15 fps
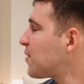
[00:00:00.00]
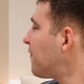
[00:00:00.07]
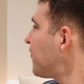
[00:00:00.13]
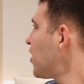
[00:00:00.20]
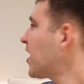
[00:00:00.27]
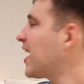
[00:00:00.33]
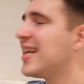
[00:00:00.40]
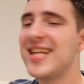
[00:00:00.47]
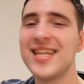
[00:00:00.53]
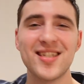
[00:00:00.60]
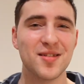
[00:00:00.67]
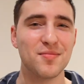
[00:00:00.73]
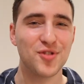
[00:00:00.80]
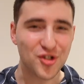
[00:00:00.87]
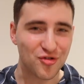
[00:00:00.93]
So I feel like I need
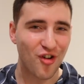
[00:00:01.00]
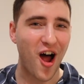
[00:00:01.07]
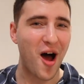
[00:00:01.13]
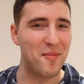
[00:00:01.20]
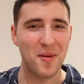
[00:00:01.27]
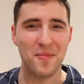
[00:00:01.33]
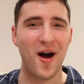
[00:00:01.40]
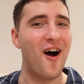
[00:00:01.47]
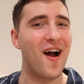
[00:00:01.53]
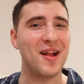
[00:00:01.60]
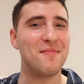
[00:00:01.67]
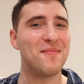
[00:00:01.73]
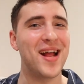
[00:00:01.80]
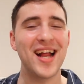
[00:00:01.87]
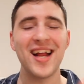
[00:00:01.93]
some drama
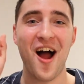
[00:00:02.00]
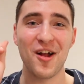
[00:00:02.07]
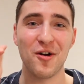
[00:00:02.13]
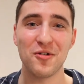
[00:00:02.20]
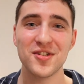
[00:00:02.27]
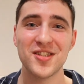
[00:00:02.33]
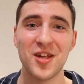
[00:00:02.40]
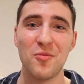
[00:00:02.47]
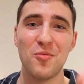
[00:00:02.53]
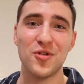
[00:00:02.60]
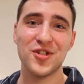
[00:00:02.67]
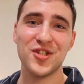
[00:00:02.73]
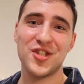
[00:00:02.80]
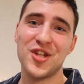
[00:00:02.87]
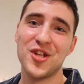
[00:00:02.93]
behind me. I also
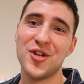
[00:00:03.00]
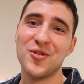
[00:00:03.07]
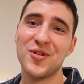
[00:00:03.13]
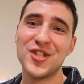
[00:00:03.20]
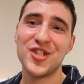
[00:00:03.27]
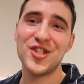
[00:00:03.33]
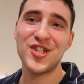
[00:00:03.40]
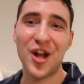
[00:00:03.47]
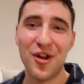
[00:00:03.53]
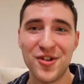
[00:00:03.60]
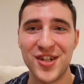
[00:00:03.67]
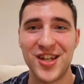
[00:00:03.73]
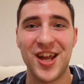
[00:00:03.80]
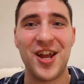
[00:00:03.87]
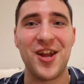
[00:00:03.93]
want to show
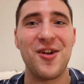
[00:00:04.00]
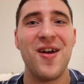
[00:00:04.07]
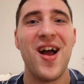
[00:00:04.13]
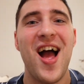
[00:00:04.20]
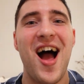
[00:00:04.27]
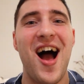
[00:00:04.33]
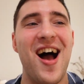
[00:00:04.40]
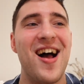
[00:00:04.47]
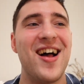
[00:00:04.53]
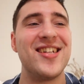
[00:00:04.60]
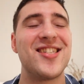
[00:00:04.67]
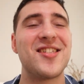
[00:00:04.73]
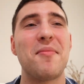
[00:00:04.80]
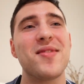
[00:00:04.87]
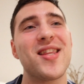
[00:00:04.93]
you
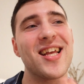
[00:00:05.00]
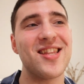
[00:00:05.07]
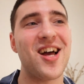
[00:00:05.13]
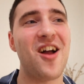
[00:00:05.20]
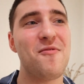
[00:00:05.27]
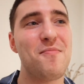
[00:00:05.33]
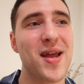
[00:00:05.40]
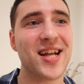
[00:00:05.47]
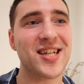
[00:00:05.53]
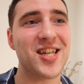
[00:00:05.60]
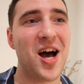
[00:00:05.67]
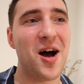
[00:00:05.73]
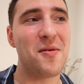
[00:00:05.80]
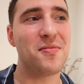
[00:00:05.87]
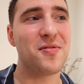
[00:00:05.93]
something that I've
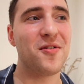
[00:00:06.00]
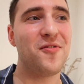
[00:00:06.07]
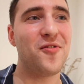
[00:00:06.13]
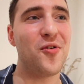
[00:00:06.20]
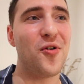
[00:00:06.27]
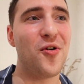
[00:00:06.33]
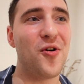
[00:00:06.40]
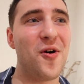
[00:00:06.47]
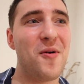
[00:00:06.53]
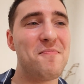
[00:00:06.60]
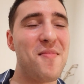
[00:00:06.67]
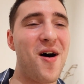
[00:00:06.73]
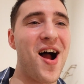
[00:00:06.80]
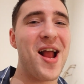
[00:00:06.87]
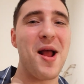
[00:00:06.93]
picked up for
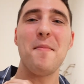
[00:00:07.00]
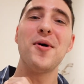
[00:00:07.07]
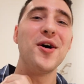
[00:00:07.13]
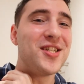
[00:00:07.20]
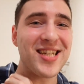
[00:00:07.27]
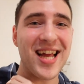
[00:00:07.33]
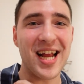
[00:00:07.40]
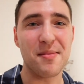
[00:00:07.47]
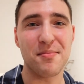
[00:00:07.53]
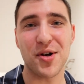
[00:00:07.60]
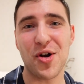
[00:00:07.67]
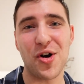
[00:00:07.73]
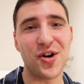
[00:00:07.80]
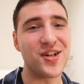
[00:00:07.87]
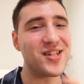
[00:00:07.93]
my pudding
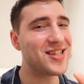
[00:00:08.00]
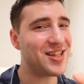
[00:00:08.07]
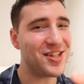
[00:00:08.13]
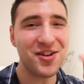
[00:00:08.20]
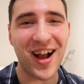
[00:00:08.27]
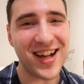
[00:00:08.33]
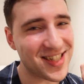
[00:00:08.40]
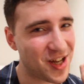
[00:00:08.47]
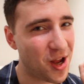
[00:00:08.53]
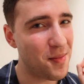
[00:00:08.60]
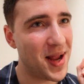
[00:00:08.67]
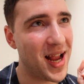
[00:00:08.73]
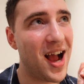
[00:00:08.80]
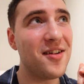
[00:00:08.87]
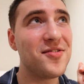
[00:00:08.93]
because you guys know
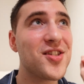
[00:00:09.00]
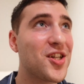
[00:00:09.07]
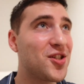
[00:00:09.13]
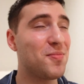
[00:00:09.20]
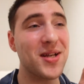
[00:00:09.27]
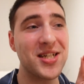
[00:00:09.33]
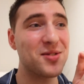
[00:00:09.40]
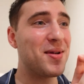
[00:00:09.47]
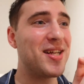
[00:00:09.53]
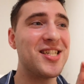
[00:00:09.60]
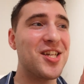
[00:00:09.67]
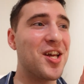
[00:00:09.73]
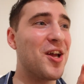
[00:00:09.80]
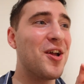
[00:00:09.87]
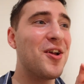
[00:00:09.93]
me, I have such a big sweet
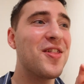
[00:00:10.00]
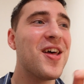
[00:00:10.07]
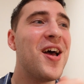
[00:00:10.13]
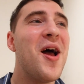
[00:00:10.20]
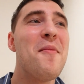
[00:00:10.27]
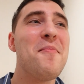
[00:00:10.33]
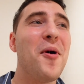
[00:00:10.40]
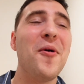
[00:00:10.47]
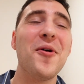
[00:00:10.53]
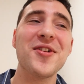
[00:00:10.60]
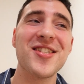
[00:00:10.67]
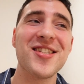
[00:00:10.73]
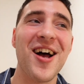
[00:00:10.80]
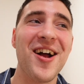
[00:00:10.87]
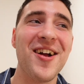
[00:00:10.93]
tooth, but
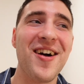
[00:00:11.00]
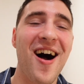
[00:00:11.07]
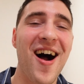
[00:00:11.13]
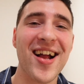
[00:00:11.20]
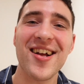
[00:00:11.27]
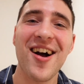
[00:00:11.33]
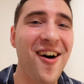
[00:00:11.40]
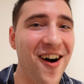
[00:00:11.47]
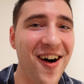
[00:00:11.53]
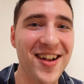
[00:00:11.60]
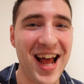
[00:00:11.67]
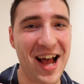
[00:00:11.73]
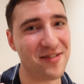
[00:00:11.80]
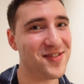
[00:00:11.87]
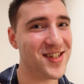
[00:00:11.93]
also I
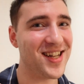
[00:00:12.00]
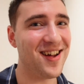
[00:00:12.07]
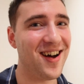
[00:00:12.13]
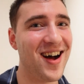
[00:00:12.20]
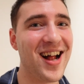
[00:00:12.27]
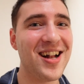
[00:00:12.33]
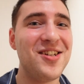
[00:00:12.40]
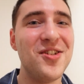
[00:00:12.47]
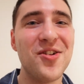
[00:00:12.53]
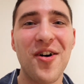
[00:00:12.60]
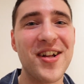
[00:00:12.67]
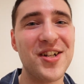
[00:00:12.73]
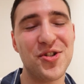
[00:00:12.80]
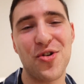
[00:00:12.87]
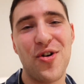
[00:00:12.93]
can't have dinner and
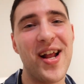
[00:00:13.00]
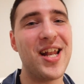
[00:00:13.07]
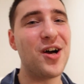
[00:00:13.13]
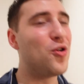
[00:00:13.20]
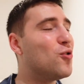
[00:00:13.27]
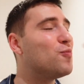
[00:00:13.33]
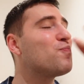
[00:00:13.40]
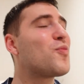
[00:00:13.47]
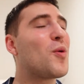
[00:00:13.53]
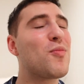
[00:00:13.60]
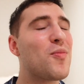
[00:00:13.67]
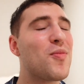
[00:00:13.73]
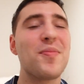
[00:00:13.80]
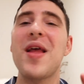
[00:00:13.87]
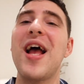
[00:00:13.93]
not enjoy a little
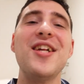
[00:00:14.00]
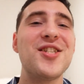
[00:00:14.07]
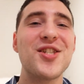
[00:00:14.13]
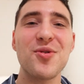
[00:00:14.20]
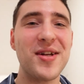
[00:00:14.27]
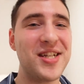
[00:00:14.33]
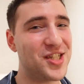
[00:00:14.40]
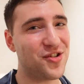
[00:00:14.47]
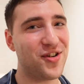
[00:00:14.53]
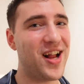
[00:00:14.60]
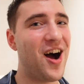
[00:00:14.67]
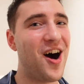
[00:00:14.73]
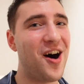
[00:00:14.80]
sweet treat